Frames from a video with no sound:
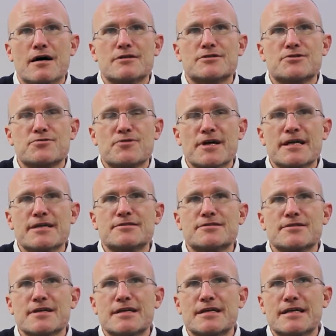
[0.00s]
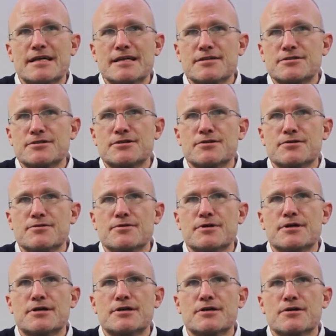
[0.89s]
translate
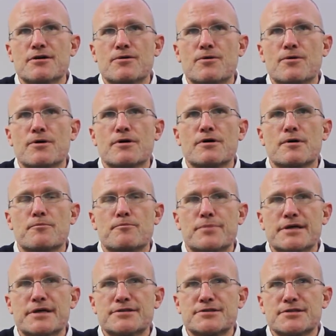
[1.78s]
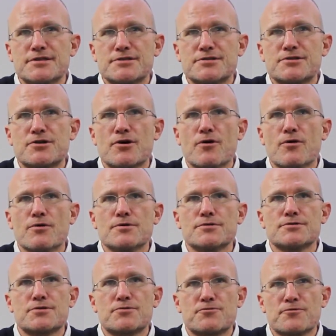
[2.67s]
into your business
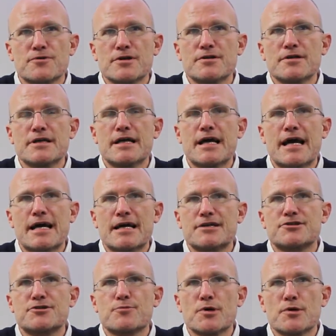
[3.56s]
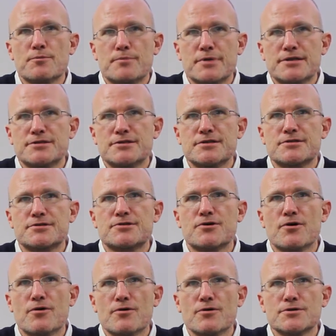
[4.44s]
goals, really actionable business
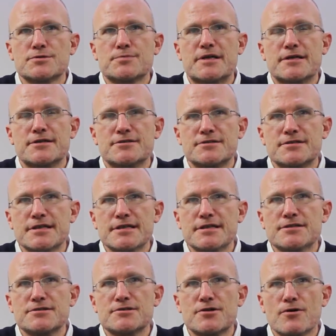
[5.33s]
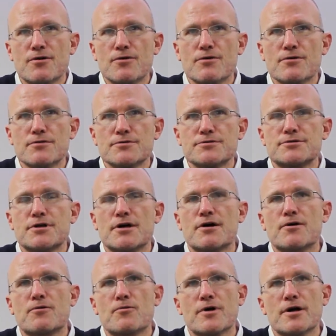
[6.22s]
goals, because these goals
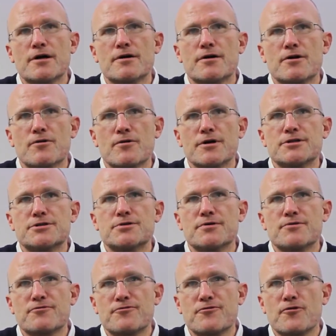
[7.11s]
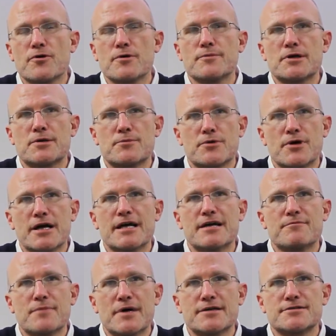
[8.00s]
are what are going to inform your
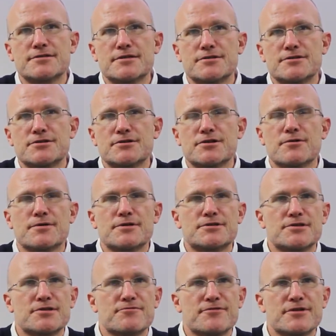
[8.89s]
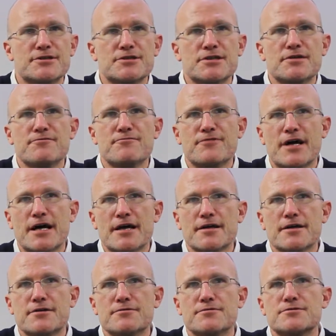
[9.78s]
brand message. So it's the vision and
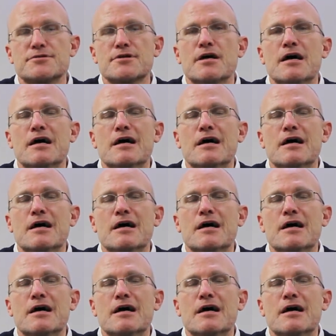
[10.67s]
values